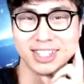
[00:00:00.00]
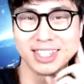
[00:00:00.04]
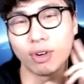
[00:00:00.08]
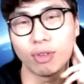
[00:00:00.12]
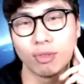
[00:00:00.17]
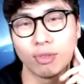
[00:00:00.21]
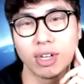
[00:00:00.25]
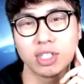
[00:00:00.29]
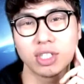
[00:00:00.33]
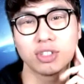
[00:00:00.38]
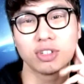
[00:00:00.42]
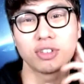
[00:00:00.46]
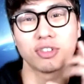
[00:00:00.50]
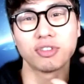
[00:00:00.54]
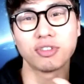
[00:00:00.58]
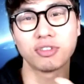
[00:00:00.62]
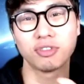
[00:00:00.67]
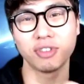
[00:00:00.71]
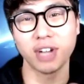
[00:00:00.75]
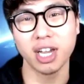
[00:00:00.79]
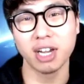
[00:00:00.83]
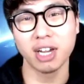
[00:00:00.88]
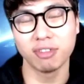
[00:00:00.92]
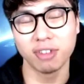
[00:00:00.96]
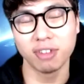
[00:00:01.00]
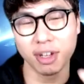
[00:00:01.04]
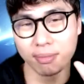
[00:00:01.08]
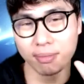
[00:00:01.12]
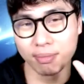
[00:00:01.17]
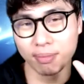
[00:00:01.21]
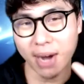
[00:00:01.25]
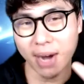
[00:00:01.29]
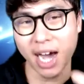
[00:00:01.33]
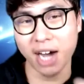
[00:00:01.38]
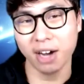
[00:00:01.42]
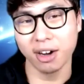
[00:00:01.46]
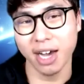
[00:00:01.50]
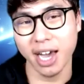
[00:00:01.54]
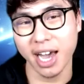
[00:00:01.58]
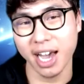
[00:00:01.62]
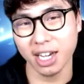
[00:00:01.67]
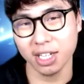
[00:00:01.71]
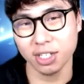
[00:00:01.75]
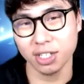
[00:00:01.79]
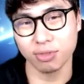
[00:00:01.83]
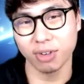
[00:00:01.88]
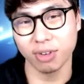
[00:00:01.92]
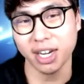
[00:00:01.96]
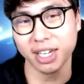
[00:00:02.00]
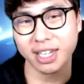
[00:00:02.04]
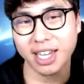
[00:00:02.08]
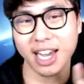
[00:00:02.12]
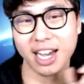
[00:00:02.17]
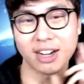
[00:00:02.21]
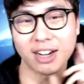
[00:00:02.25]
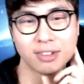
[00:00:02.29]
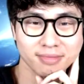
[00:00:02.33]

What's your favorite biohacks right now?